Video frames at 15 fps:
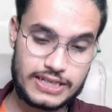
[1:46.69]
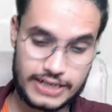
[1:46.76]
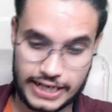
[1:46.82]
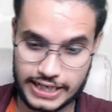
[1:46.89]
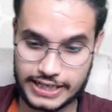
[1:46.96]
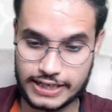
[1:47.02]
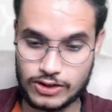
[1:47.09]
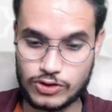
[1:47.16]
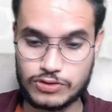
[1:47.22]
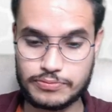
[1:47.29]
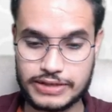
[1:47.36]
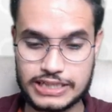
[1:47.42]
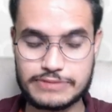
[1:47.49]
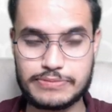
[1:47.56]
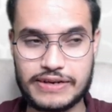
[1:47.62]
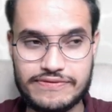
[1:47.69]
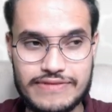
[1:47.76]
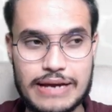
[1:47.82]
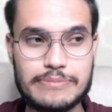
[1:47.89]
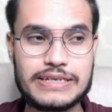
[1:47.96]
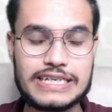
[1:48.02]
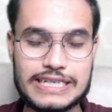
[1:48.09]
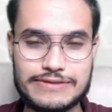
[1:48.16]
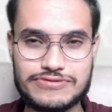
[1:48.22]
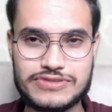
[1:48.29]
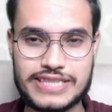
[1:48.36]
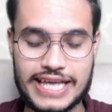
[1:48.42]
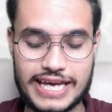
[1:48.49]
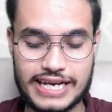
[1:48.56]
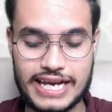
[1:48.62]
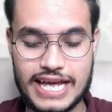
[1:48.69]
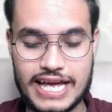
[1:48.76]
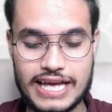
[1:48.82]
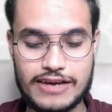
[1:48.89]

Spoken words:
Rental home means my family lives there,